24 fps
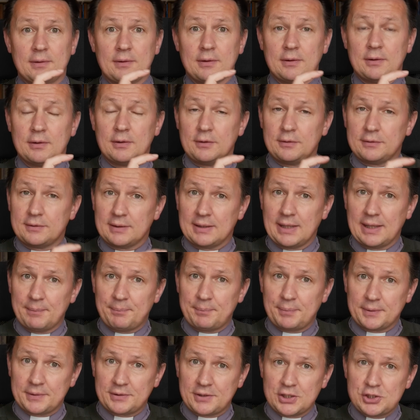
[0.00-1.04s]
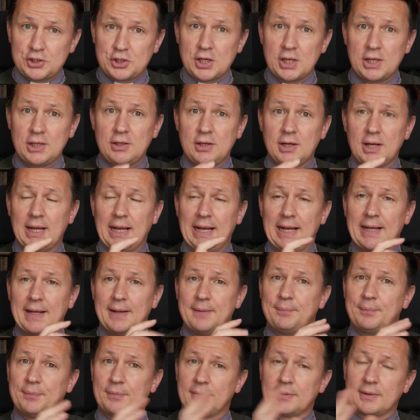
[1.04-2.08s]
losing their position,
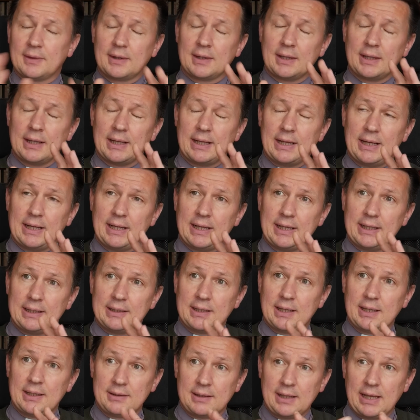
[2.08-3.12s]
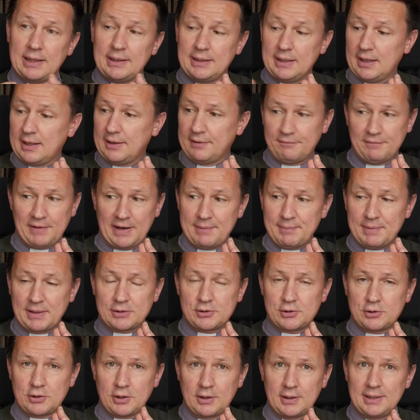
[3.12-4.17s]
and very
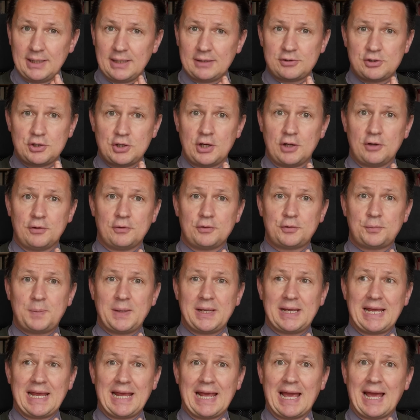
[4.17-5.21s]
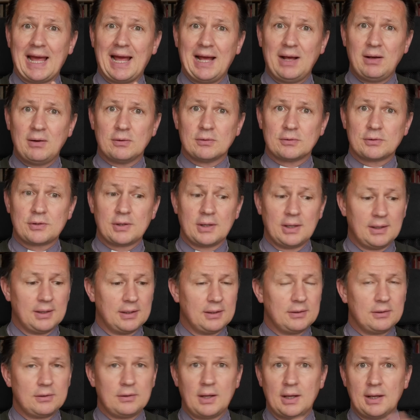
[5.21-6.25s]
much doing this, you know, speaking out.
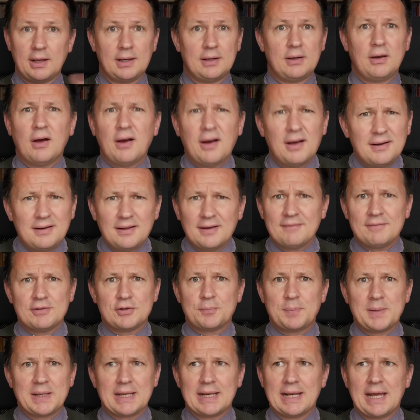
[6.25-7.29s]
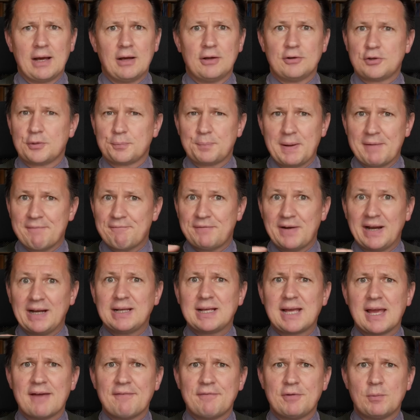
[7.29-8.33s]
Not even speaking out, and just being very
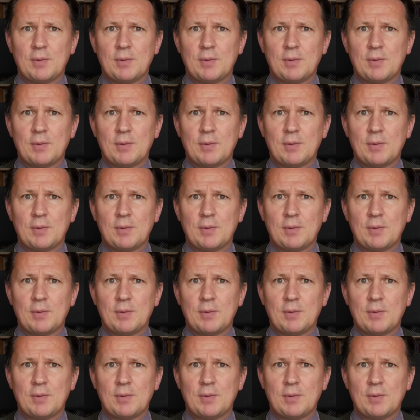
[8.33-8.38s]
careful